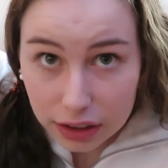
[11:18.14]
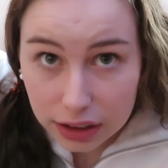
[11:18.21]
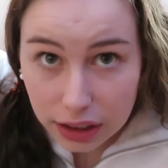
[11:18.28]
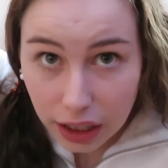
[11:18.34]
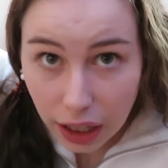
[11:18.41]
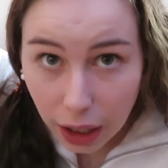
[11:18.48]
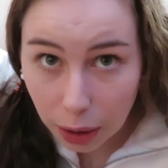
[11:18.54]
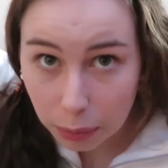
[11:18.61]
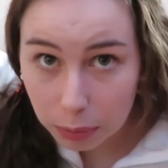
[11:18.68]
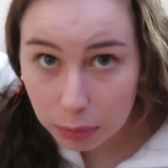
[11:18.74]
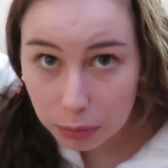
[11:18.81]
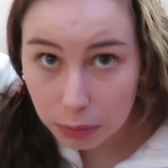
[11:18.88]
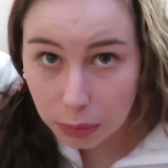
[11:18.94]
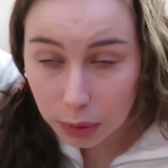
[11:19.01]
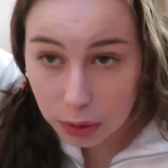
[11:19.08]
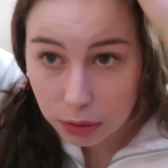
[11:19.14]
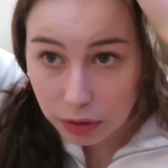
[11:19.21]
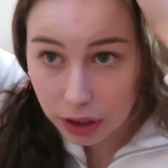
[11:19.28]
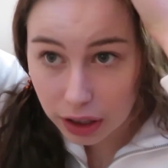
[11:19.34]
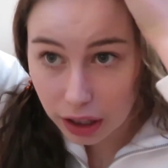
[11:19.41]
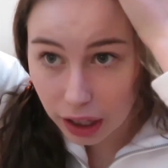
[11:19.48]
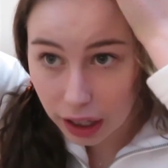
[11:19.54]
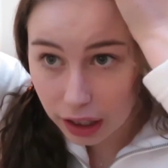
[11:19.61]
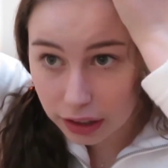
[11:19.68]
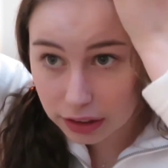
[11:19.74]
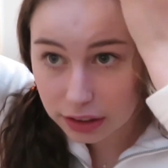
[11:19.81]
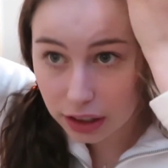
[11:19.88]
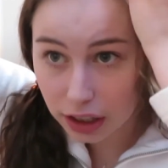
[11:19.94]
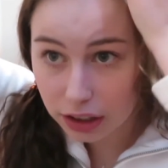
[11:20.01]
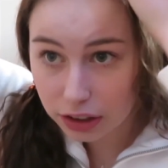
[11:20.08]
See how I'm moving the
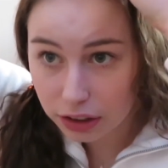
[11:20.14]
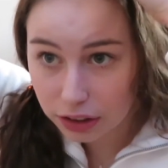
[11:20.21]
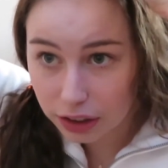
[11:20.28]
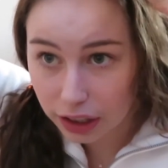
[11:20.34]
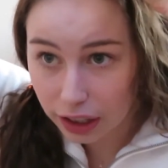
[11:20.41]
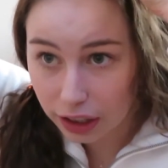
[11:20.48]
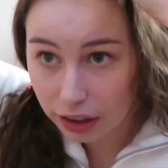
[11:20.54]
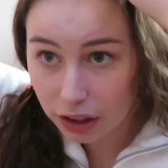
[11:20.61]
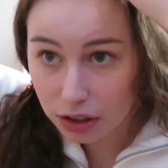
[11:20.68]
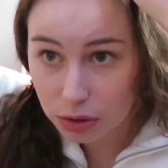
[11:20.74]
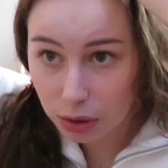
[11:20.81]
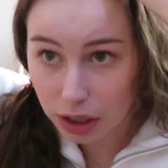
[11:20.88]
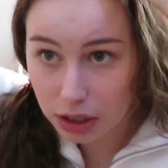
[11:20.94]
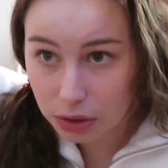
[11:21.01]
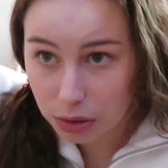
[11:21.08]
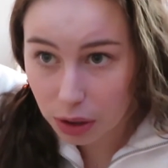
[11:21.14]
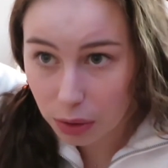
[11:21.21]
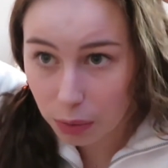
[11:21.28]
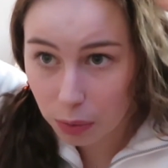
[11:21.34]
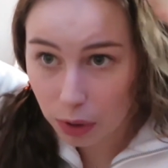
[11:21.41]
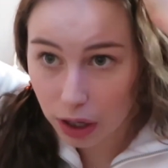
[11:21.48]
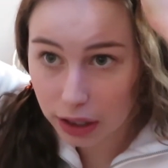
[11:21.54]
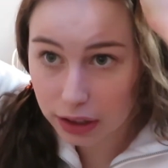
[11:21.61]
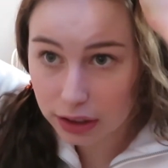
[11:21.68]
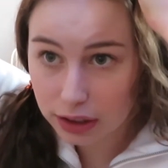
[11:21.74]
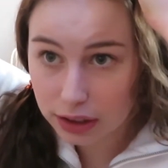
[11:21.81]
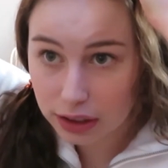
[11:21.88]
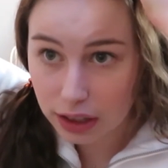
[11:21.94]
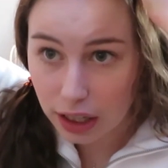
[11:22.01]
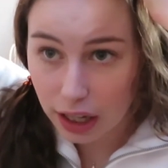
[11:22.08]
hairs underneath? So I do it once,
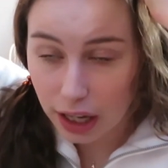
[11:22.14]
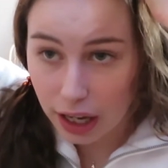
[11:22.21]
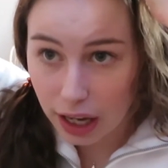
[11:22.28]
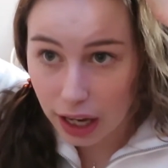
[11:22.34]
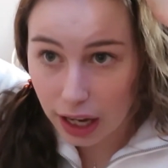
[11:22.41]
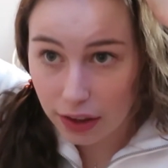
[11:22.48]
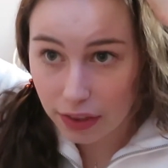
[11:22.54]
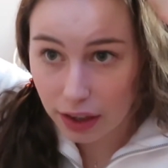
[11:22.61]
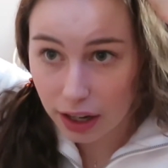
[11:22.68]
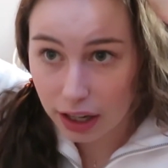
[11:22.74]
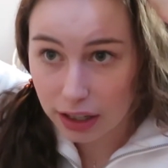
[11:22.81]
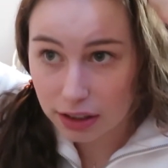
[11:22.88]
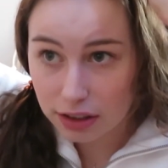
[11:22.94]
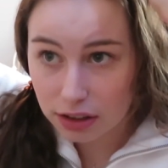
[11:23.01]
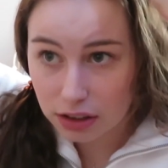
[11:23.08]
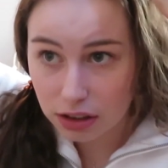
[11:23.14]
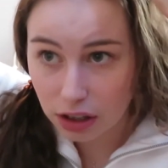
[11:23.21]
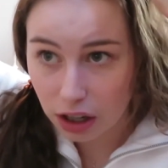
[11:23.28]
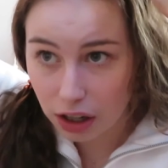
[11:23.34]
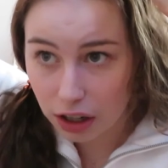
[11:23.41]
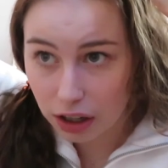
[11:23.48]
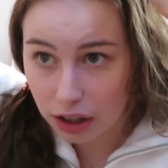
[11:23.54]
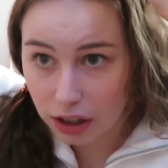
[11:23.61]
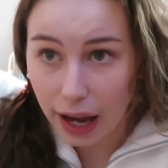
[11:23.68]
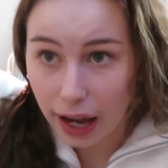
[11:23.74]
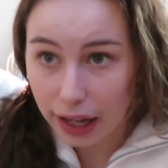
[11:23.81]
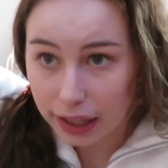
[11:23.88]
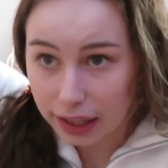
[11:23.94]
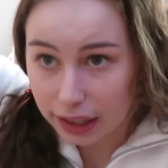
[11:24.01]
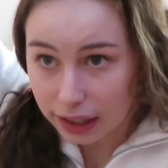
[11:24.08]
and then I start
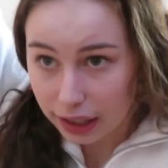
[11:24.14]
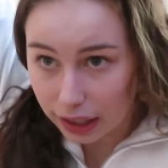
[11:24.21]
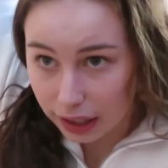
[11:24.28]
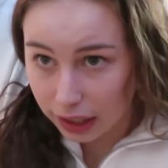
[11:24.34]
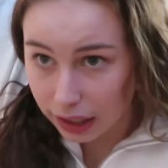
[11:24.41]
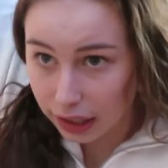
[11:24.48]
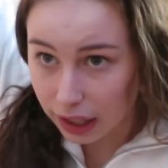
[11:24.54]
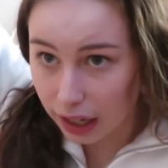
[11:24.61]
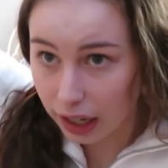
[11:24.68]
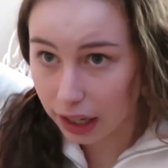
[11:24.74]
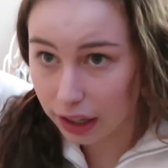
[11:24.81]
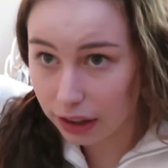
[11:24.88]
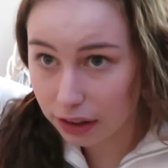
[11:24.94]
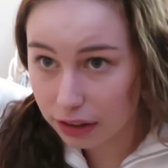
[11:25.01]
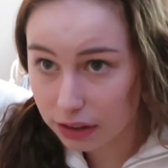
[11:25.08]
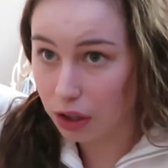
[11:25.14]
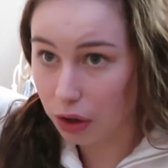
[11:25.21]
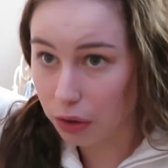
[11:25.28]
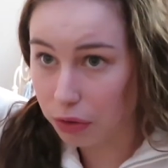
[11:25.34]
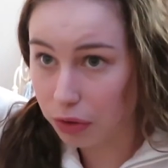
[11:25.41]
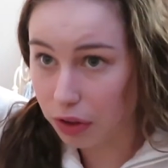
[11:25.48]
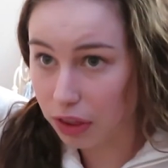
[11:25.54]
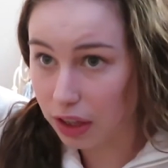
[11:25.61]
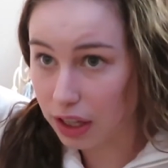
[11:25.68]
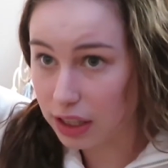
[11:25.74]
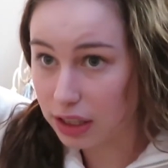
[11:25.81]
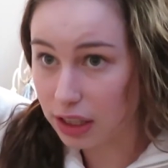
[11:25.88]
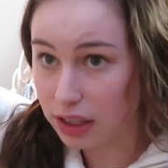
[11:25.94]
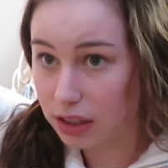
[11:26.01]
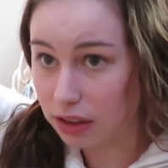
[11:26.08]
adding in hair. So for
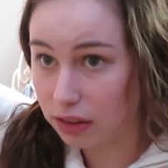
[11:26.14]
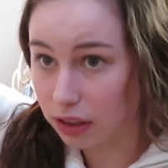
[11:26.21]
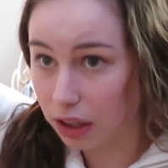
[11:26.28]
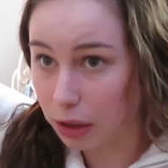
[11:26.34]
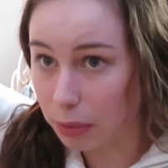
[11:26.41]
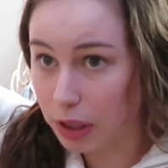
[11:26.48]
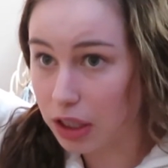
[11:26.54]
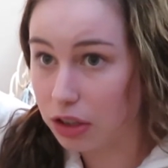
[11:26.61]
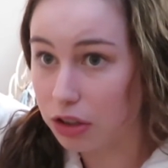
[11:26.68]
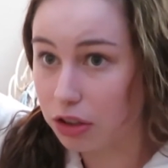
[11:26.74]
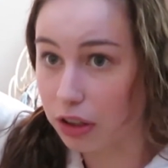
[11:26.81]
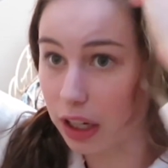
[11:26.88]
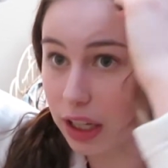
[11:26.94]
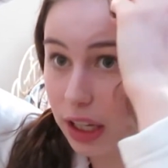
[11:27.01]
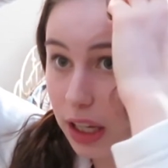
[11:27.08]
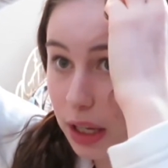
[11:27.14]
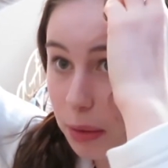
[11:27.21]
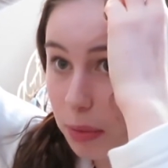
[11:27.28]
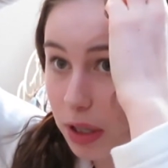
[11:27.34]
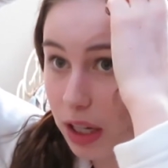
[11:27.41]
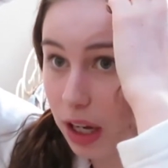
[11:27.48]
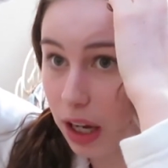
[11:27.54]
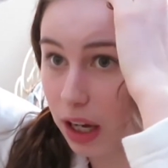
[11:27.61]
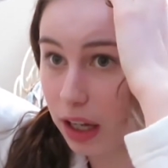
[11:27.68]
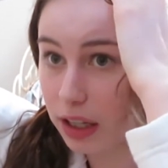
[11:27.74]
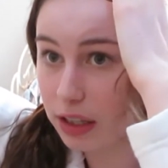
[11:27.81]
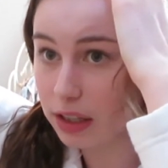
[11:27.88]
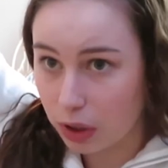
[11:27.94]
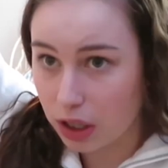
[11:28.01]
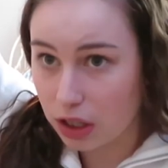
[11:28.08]
this, it's a little bit tricky
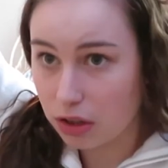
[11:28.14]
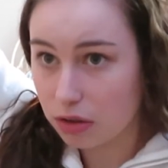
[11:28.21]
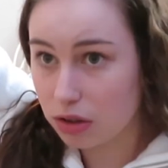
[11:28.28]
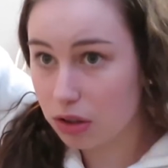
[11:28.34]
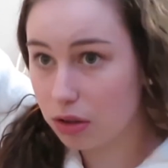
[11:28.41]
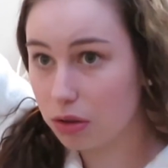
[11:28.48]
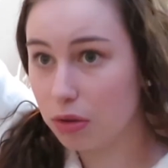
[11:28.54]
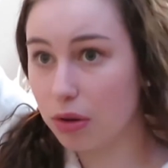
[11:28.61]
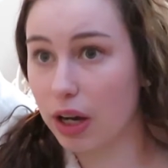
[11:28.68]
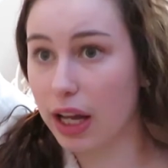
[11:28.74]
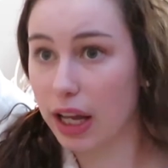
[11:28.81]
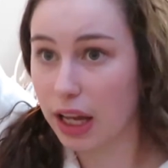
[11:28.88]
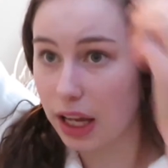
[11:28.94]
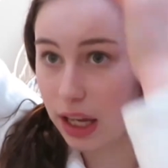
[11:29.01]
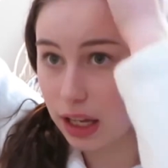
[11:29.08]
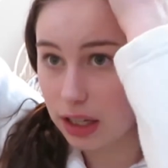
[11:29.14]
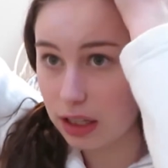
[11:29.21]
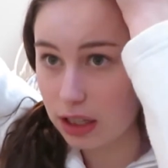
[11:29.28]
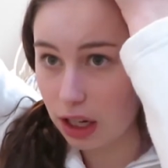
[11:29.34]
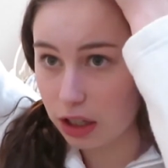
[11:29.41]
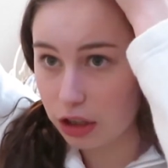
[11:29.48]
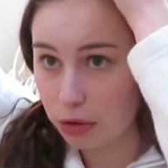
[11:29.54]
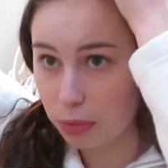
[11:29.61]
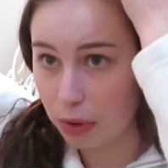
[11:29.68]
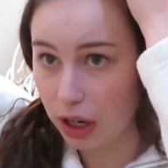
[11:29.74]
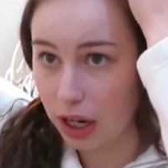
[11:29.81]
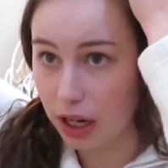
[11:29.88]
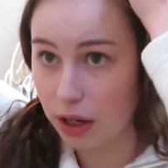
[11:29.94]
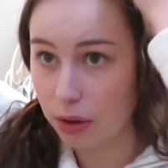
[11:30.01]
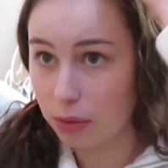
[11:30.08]
because when you do a Dutch
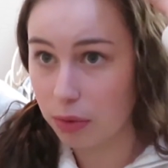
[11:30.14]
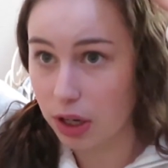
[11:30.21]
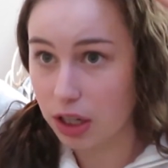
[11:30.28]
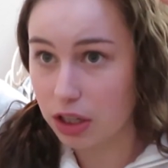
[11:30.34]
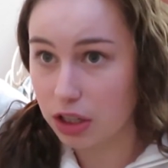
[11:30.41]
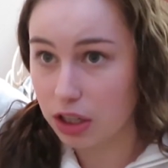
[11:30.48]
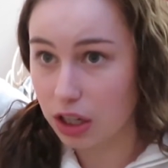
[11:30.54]
braid, which